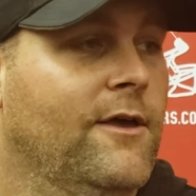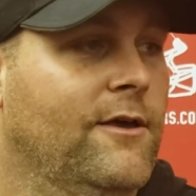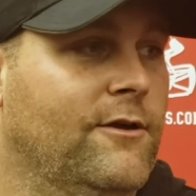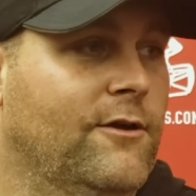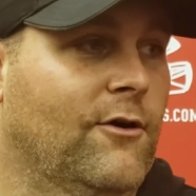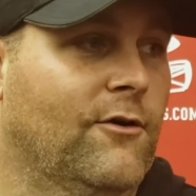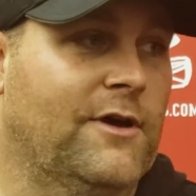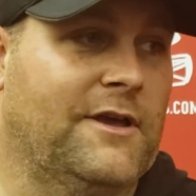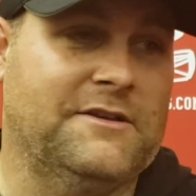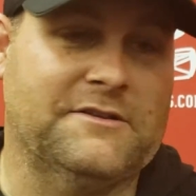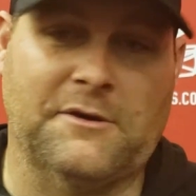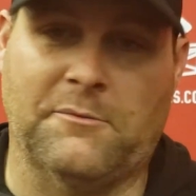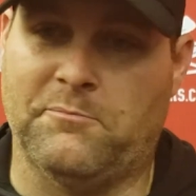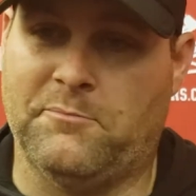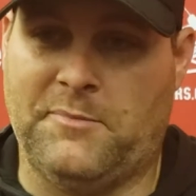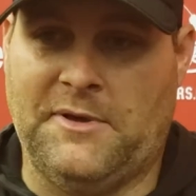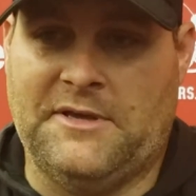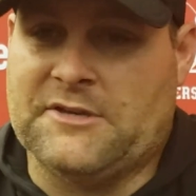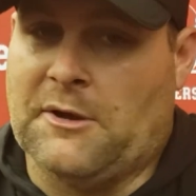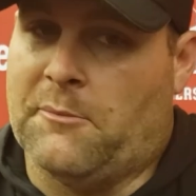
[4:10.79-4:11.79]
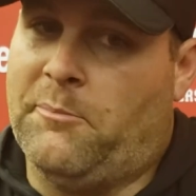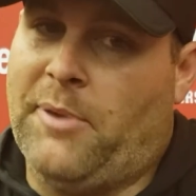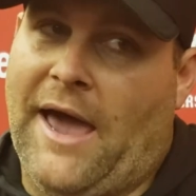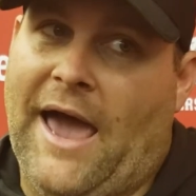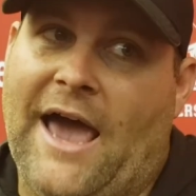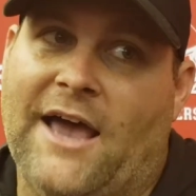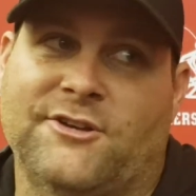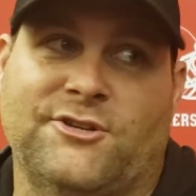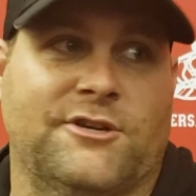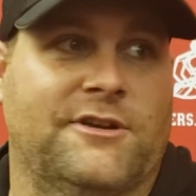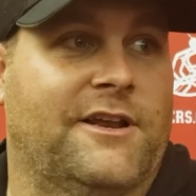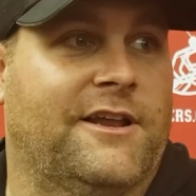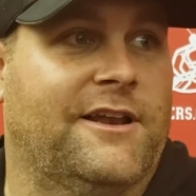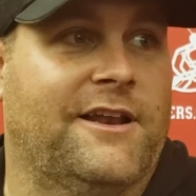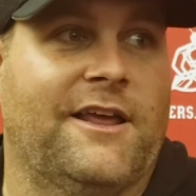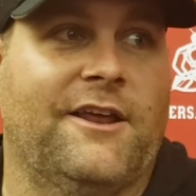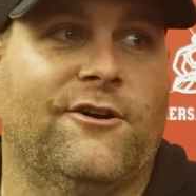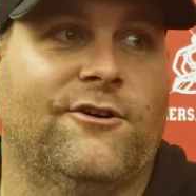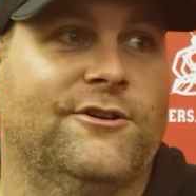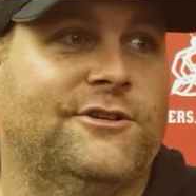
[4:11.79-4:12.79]
You know, he's a passionate
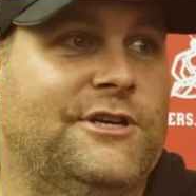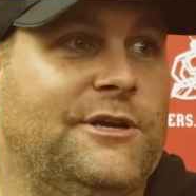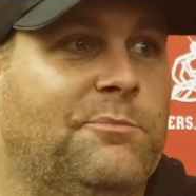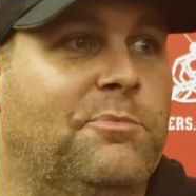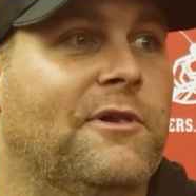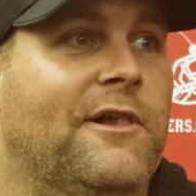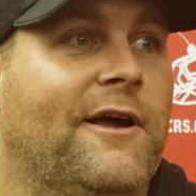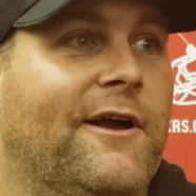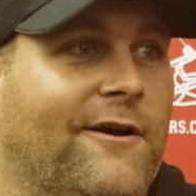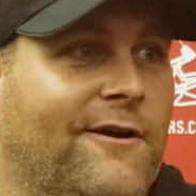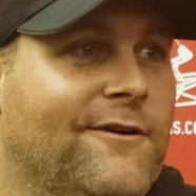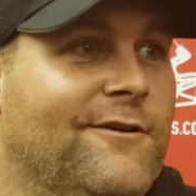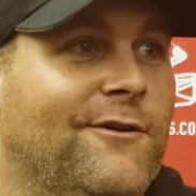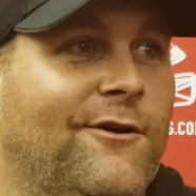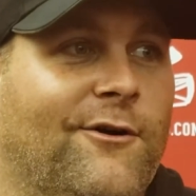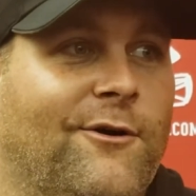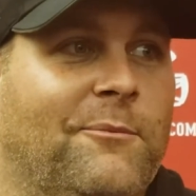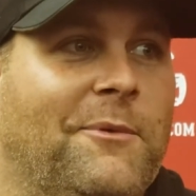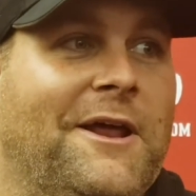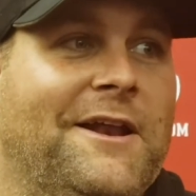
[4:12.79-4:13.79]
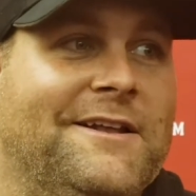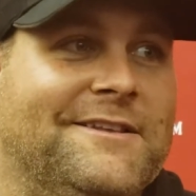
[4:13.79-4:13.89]
energy player, you know what I mean?